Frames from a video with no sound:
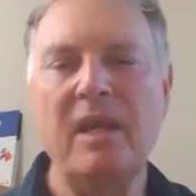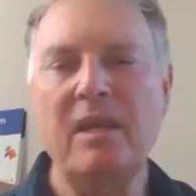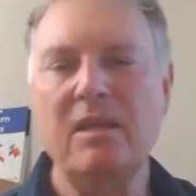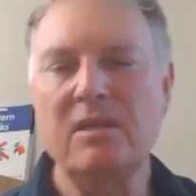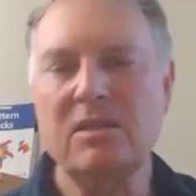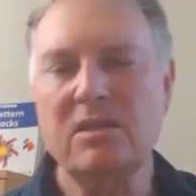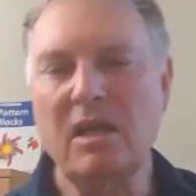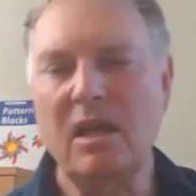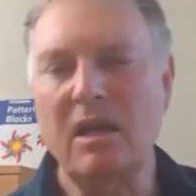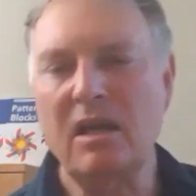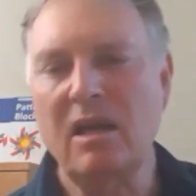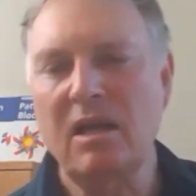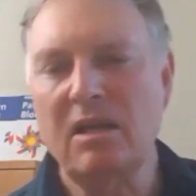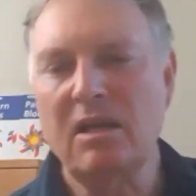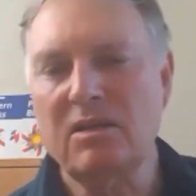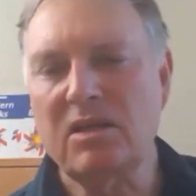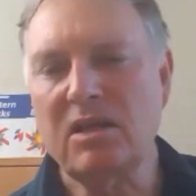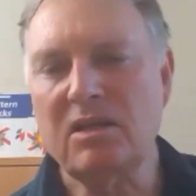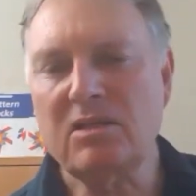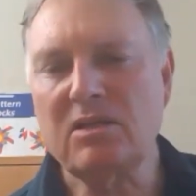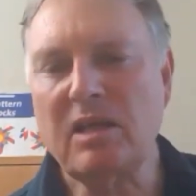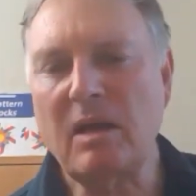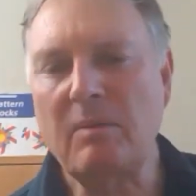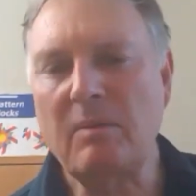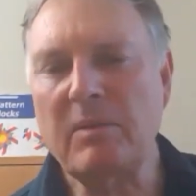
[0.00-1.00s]
So
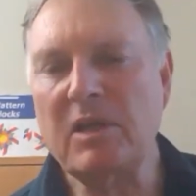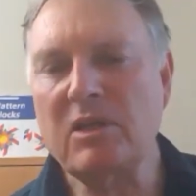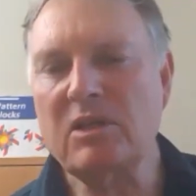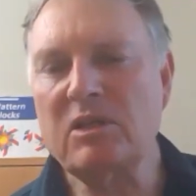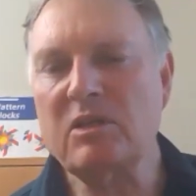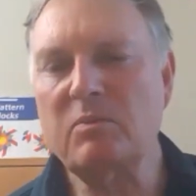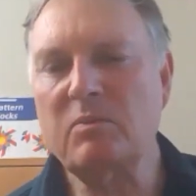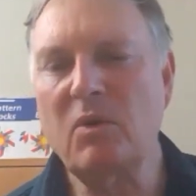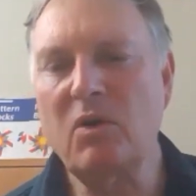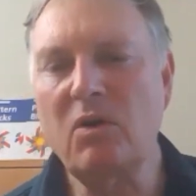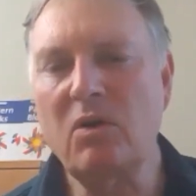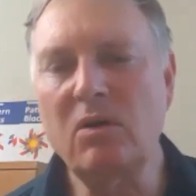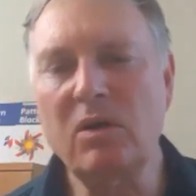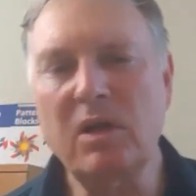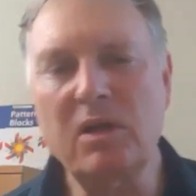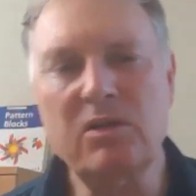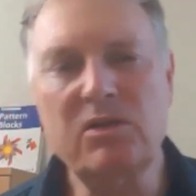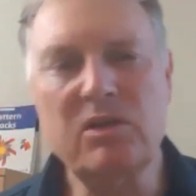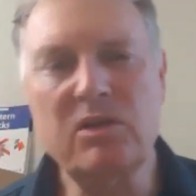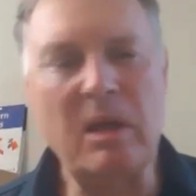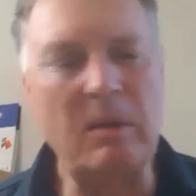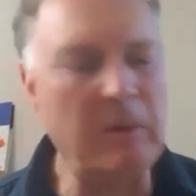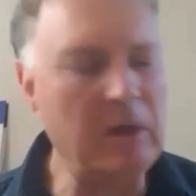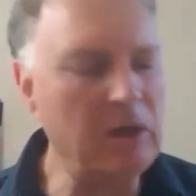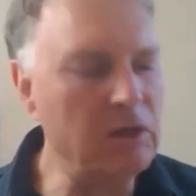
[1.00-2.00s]
just something small and
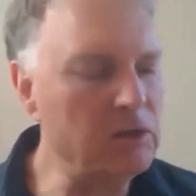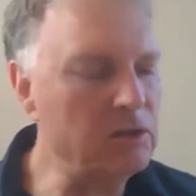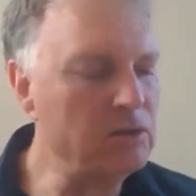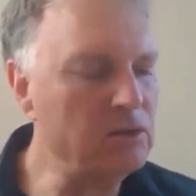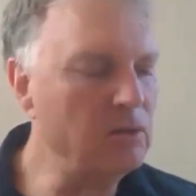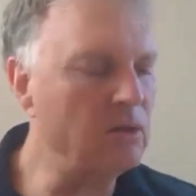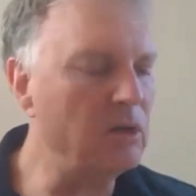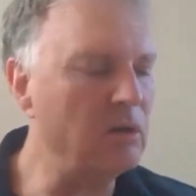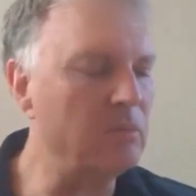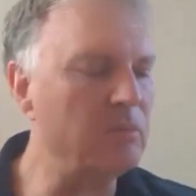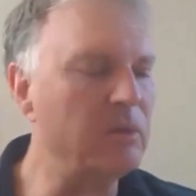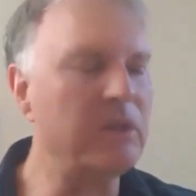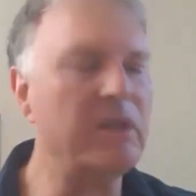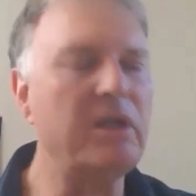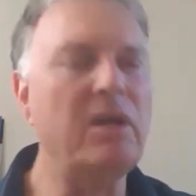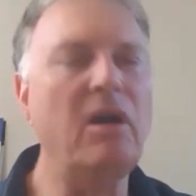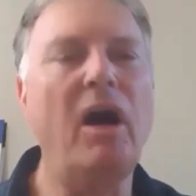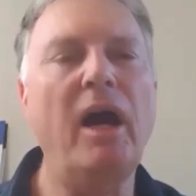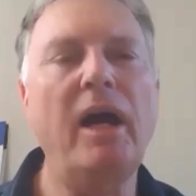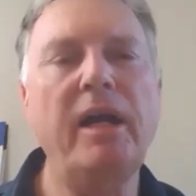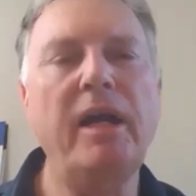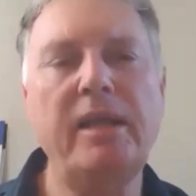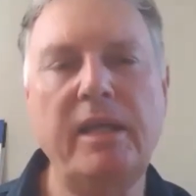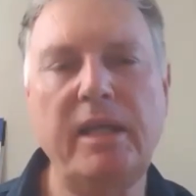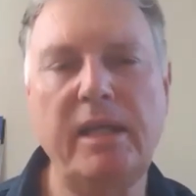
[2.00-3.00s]
something short with the
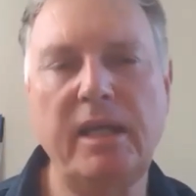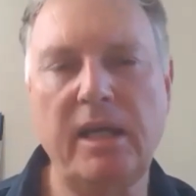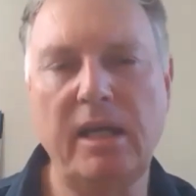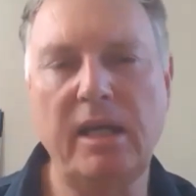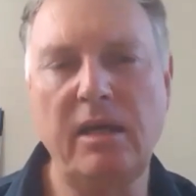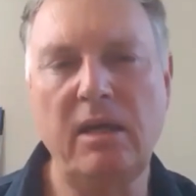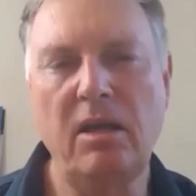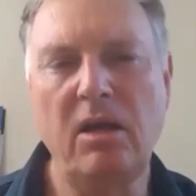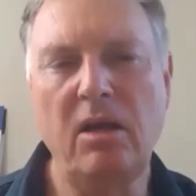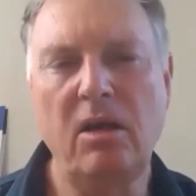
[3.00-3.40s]
idea